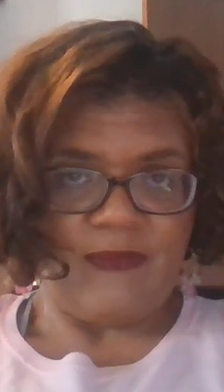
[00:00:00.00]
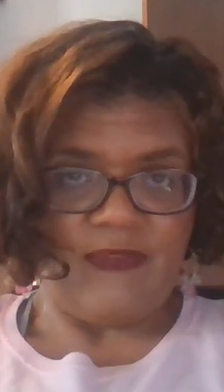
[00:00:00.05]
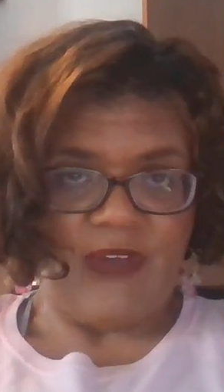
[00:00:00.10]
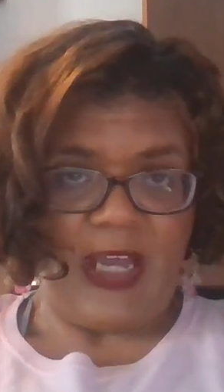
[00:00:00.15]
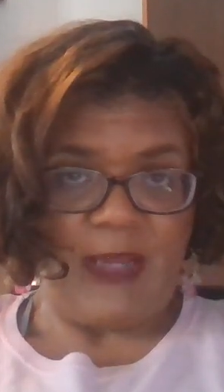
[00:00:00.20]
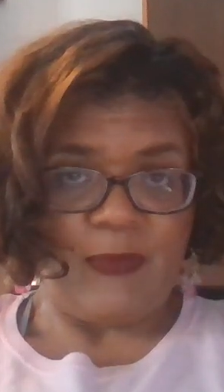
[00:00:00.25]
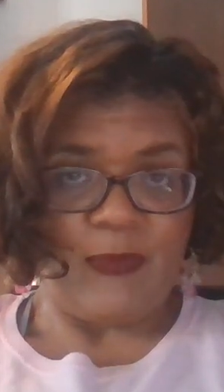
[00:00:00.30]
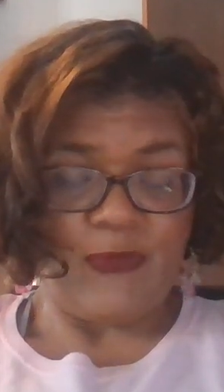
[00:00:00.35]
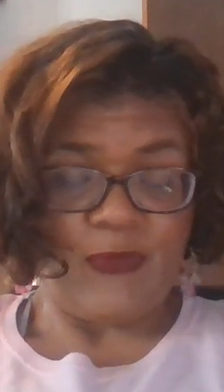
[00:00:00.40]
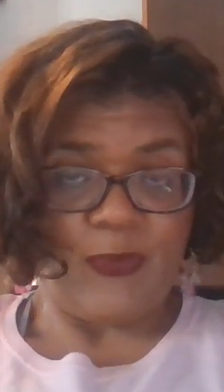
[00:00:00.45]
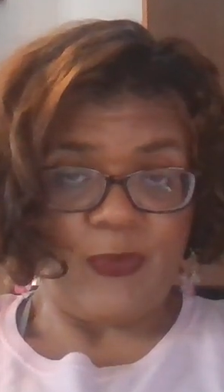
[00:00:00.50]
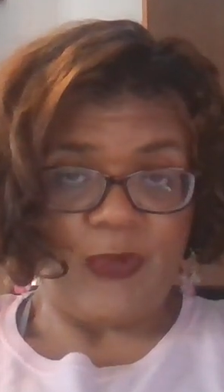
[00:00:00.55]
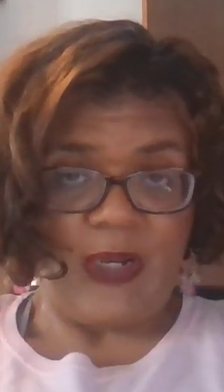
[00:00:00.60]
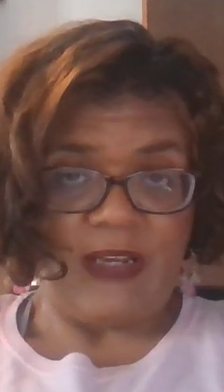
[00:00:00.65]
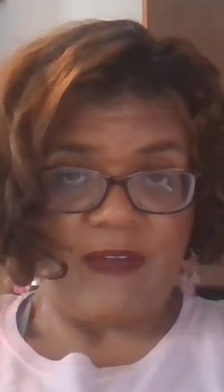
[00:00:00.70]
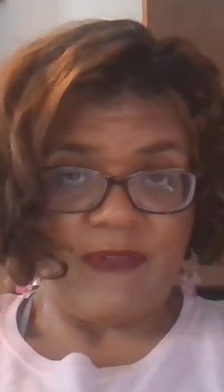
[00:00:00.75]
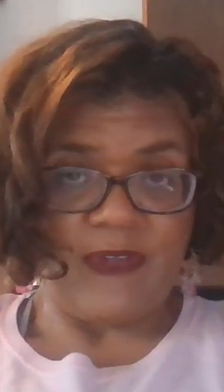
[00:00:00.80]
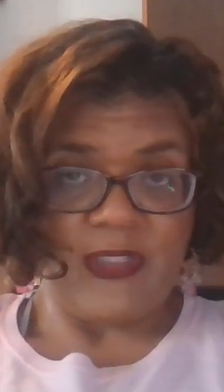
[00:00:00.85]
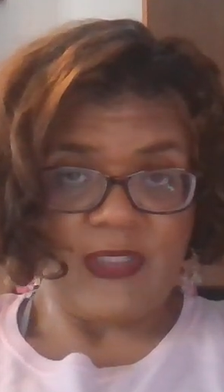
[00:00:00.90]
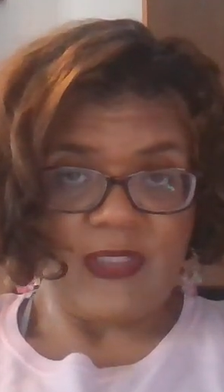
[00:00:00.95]
fiber for
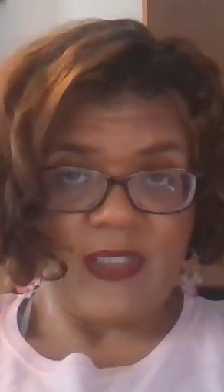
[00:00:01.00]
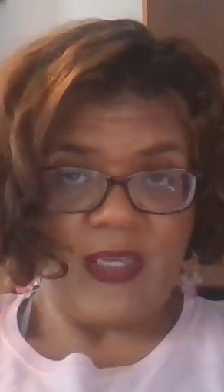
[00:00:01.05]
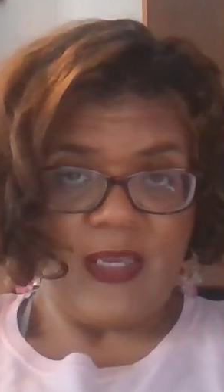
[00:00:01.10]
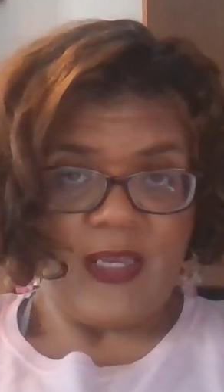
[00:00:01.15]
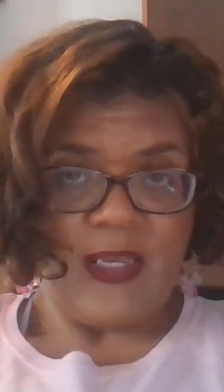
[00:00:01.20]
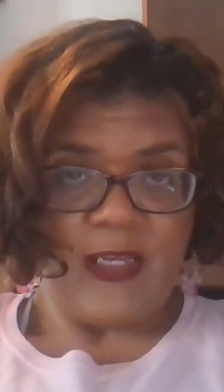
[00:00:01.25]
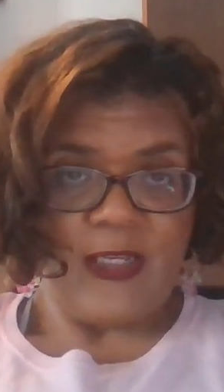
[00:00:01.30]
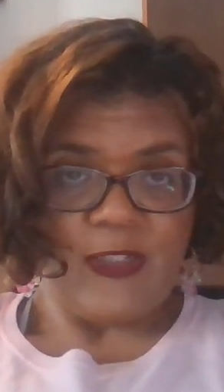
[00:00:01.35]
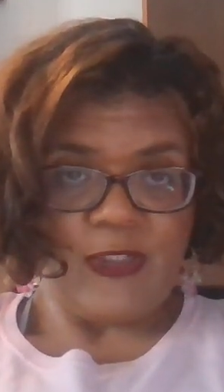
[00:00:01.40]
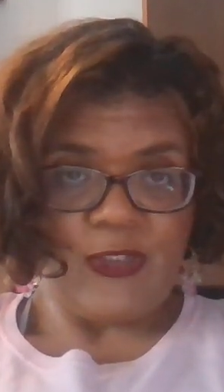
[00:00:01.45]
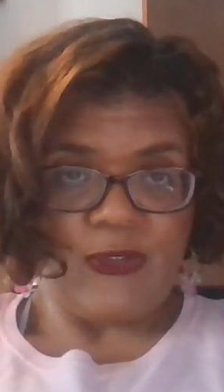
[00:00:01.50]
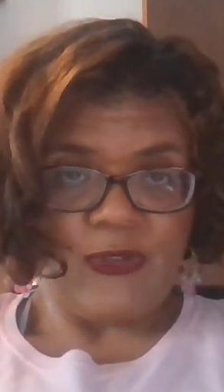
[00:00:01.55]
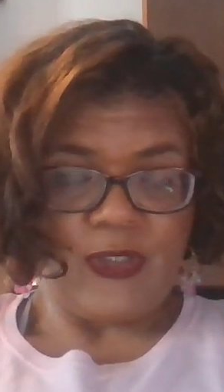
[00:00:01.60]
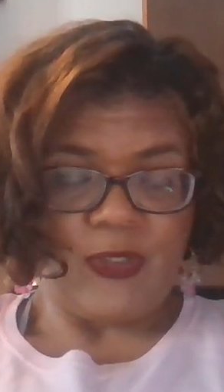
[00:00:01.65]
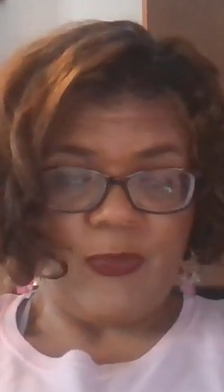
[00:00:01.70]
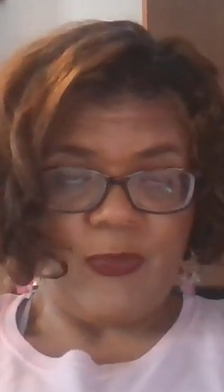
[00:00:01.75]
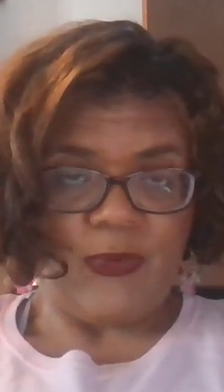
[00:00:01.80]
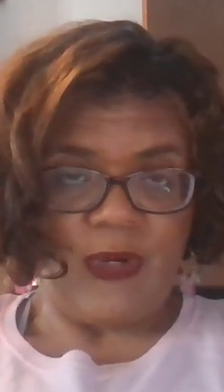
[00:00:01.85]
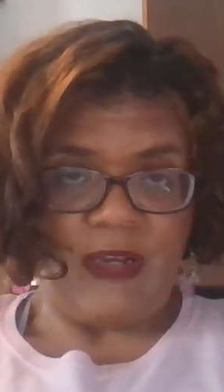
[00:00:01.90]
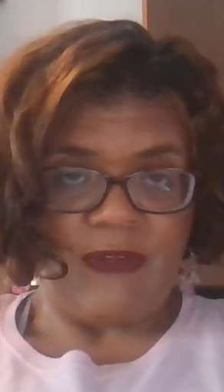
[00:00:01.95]
breakfast. Choose
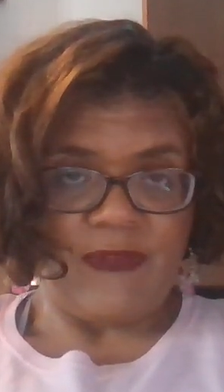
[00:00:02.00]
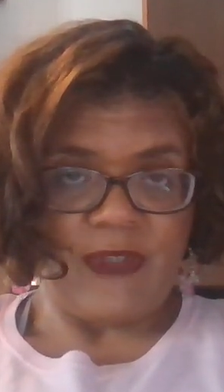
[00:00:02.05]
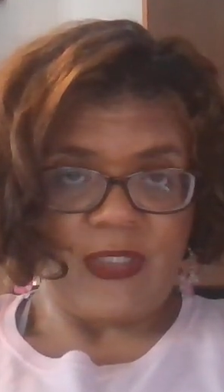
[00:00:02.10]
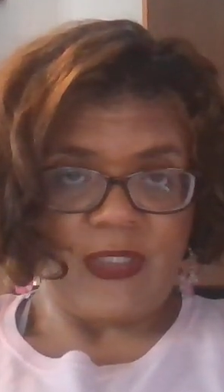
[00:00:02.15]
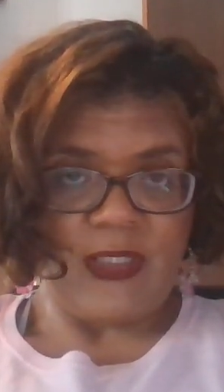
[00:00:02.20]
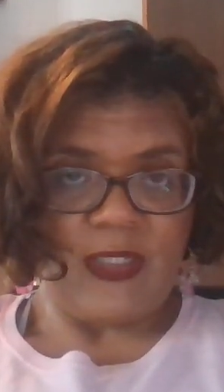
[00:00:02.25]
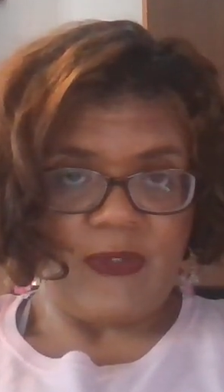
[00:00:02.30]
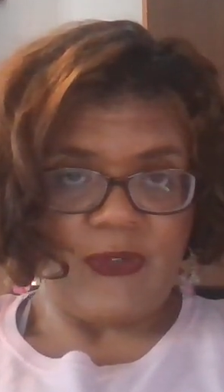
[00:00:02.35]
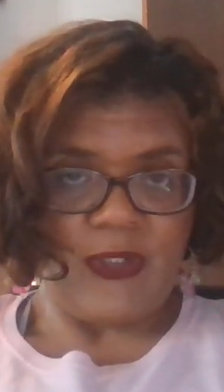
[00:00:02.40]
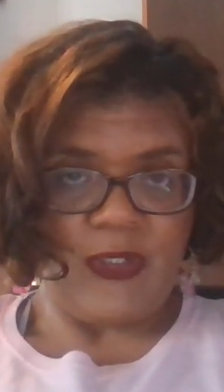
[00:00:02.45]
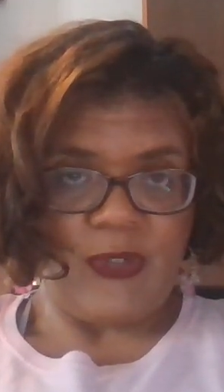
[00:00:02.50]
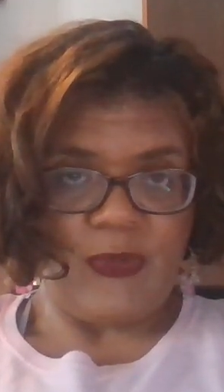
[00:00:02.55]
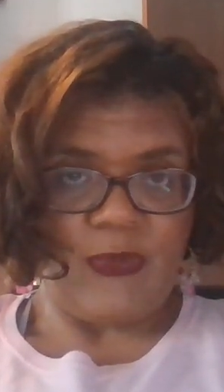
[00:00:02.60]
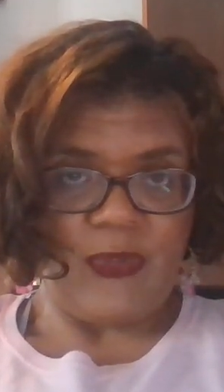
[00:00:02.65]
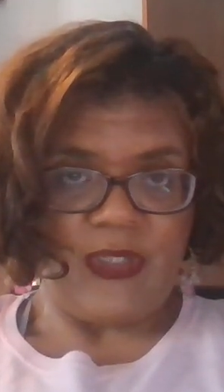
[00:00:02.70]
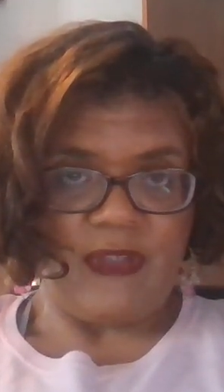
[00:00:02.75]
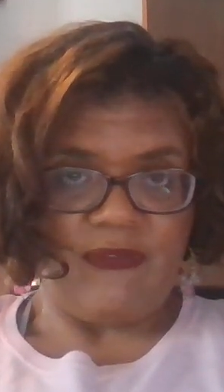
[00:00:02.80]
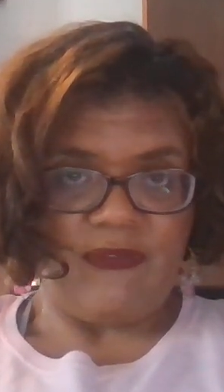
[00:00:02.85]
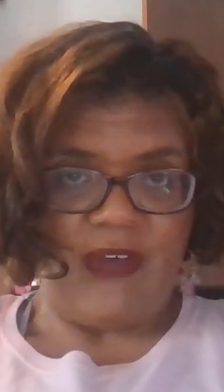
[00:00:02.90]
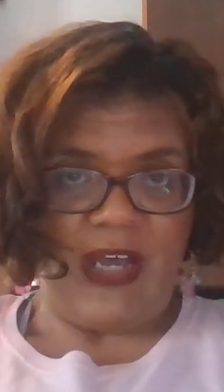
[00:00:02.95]
a breakfast cereal
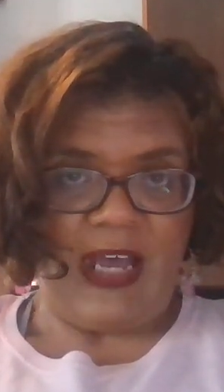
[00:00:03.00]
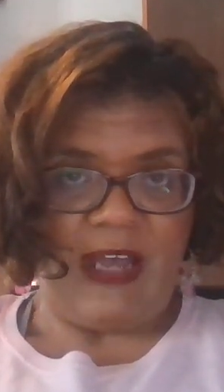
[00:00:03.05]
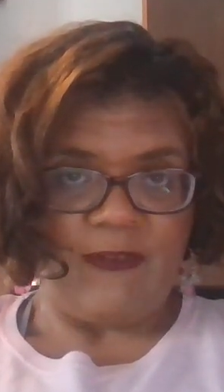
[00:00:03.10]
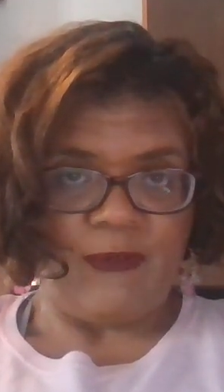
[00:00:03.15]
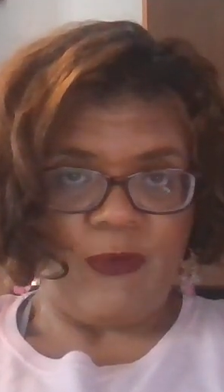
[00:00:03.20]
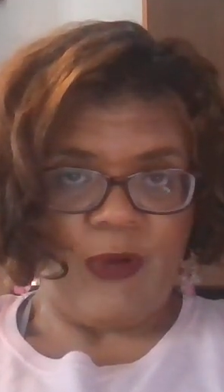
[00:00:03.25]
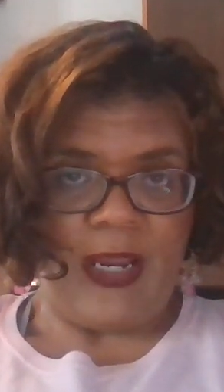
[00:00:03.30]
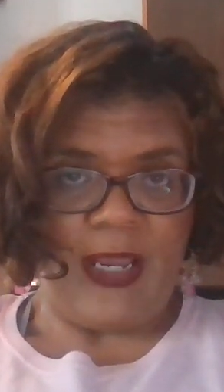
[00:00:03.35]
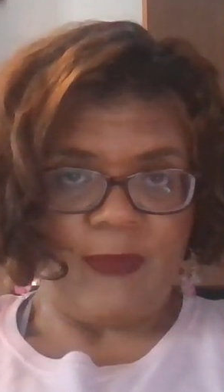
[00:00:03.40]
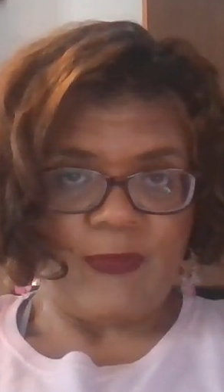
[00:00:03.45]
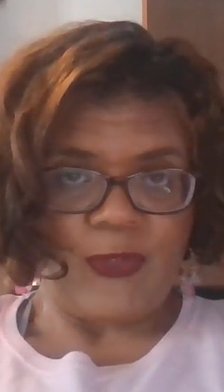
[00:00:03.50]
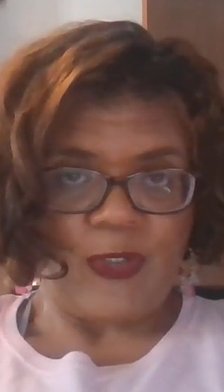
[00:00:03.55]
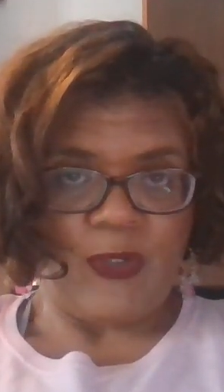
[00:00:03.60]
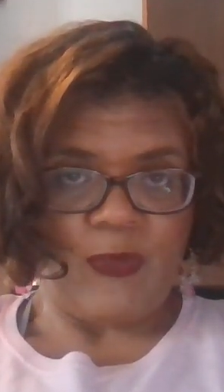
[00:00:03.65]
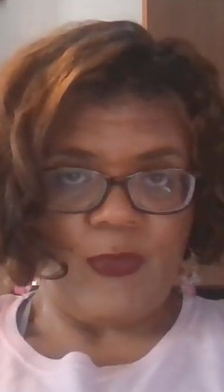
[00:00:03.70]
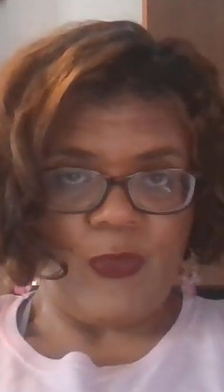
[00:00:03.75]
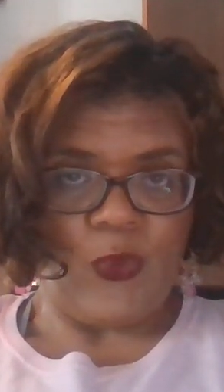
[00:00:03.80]
with 5 grams or